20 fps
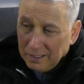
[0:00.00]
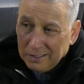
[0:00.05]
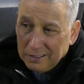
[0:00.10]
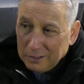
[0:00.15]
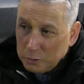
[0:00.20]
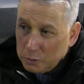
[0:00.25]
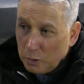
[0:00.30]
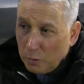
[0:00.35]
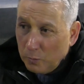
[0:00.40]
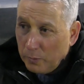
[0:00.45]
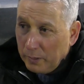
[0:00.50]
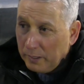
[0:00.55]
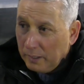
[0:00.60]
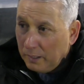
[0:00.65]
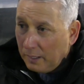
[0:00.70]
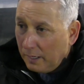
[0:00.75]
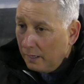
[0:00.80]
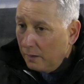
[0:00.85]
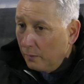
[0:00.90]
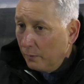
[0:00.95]
There's no way
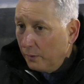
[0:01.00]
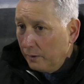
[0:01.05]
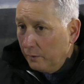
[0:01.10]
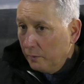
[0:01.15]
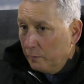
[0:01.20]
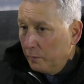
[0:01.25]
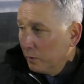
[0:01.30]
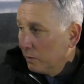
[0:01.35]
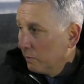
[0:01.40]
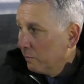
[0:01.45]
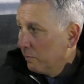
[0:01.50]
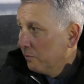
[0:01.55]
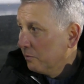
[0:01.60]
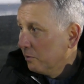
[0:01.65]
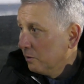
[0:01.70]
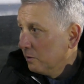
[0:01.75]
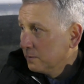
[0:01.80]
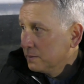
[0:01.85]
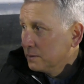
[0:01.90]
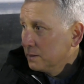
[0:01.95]
they're getting away with putting a
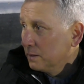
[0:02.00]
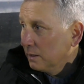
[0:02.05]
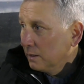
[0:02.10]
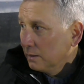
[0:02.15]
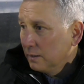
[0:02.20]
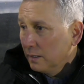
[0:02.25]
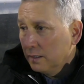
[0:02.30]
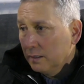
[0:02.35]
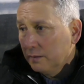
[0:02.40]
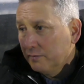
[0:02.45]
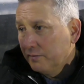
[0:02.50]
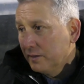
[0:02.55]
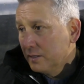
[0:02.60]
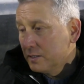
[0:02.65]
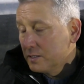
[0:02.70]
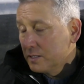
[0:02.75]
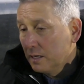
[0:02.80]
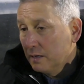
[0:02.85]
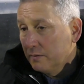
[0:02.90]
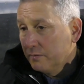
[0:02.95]
performance in like that in the
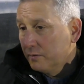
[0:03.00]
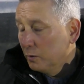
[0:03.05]
first half.